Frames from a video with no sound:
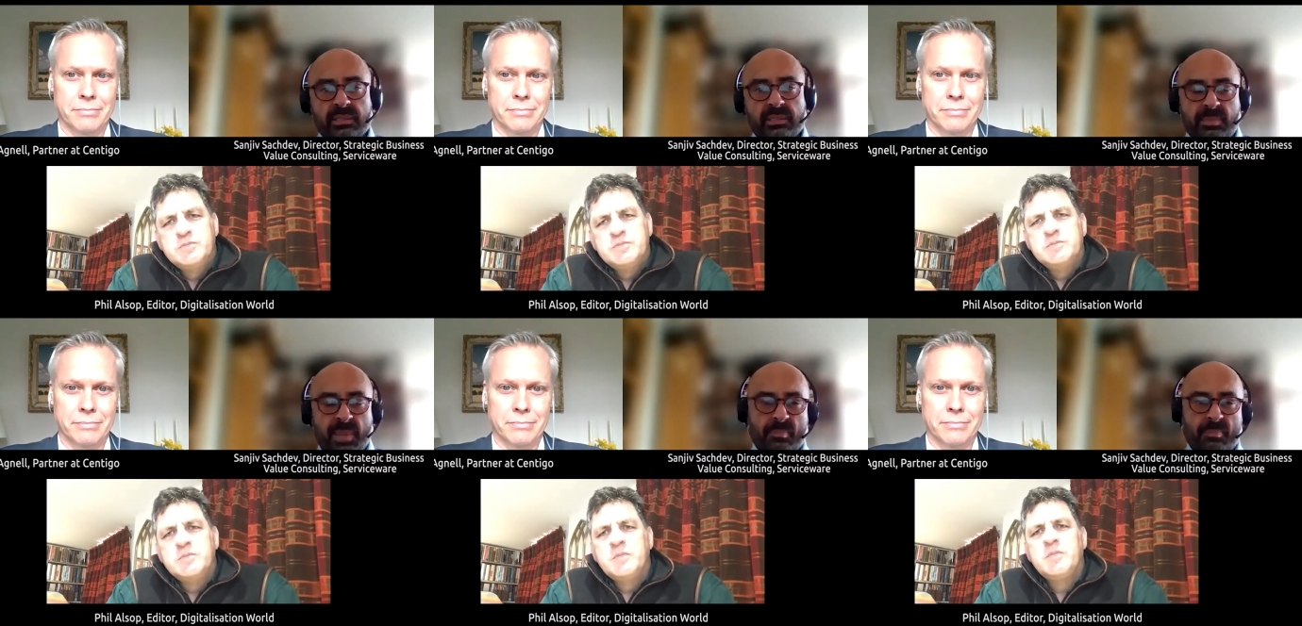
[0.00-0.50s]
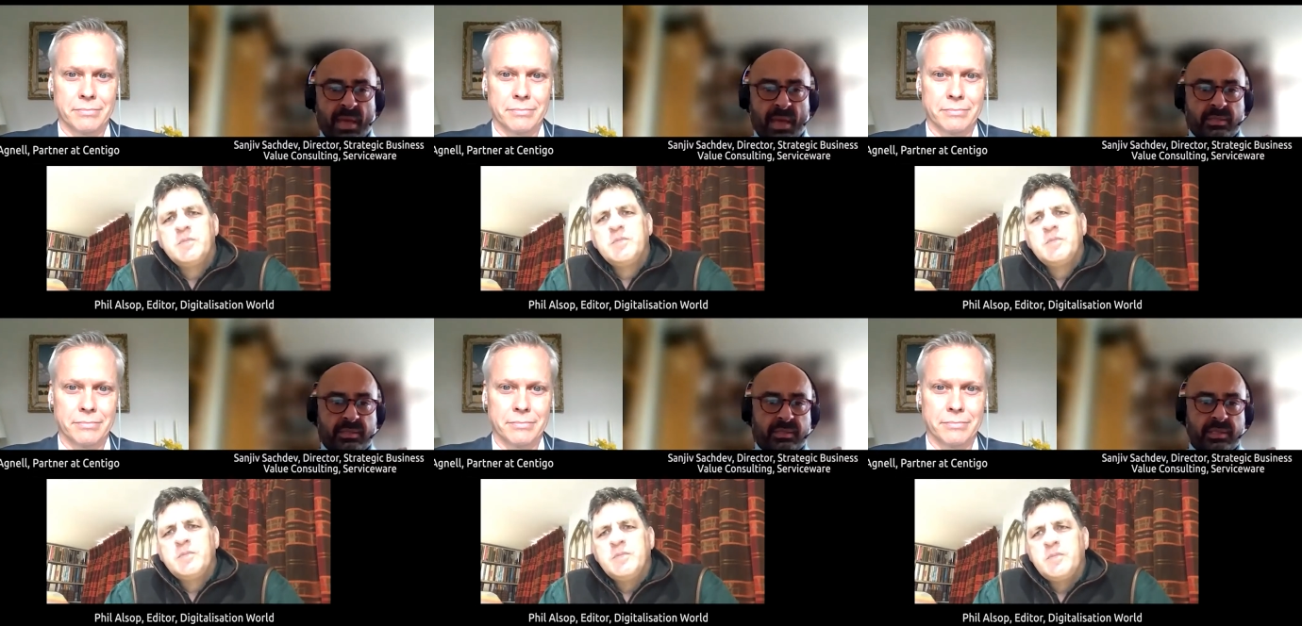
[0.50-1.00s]
Speaker 1: It's about
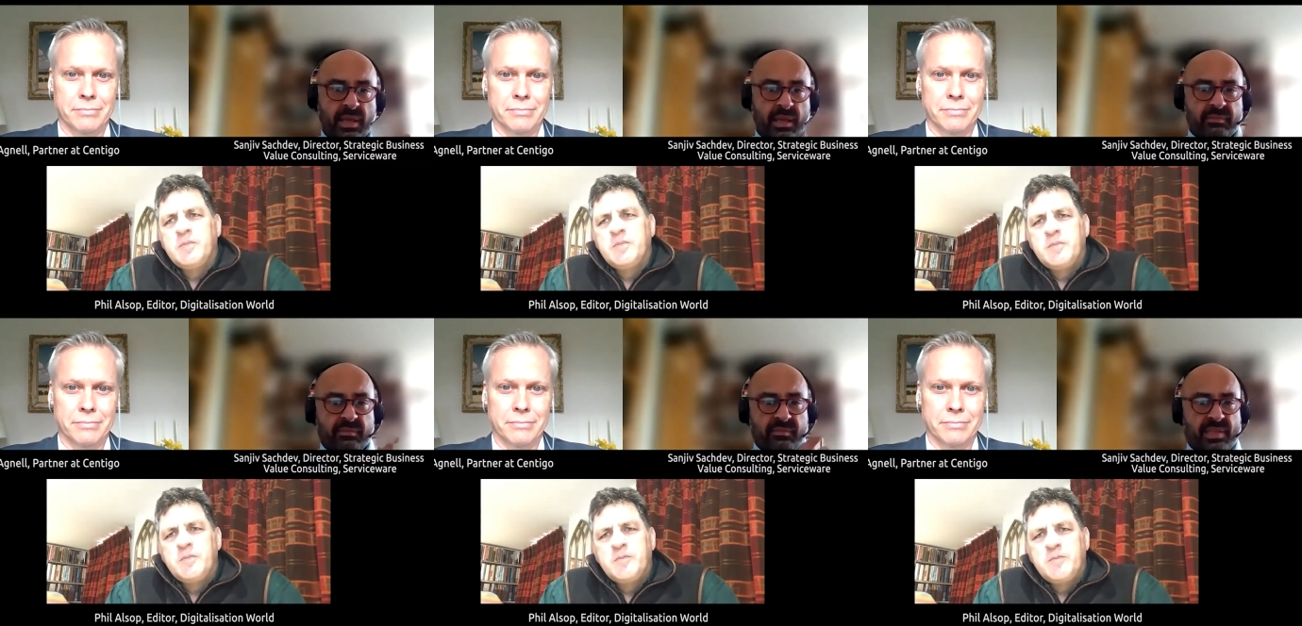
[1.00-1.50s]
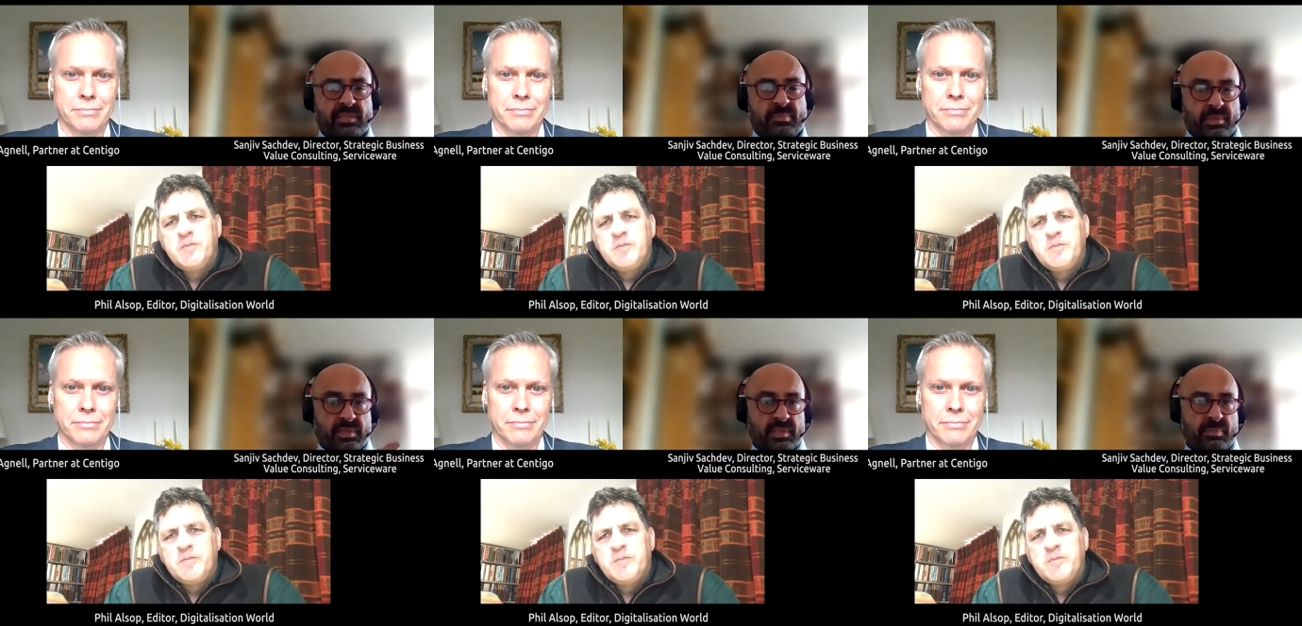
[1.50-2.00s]
balancing that
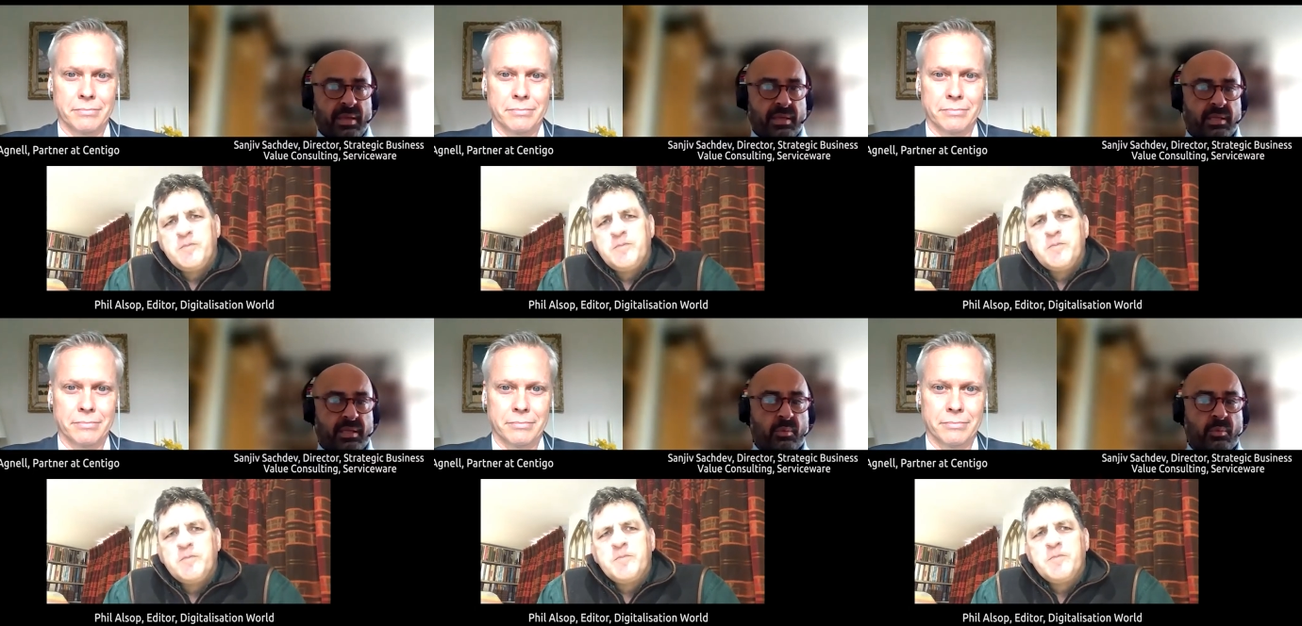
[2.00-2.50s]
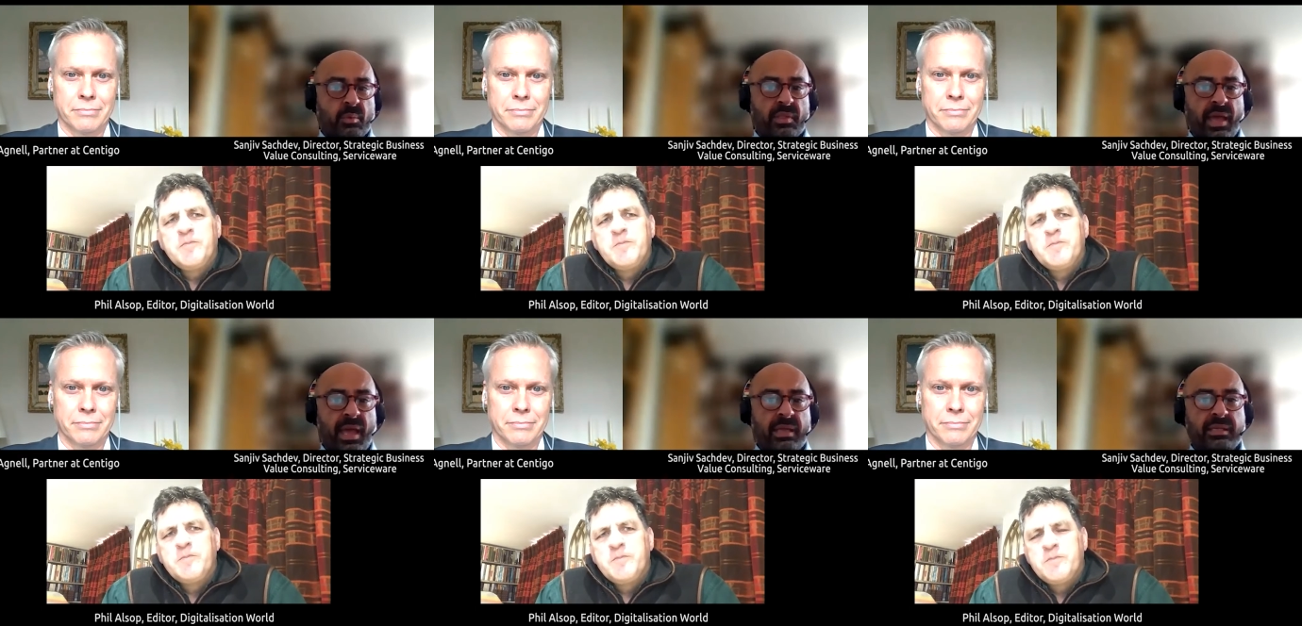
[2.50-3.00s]
investment spending with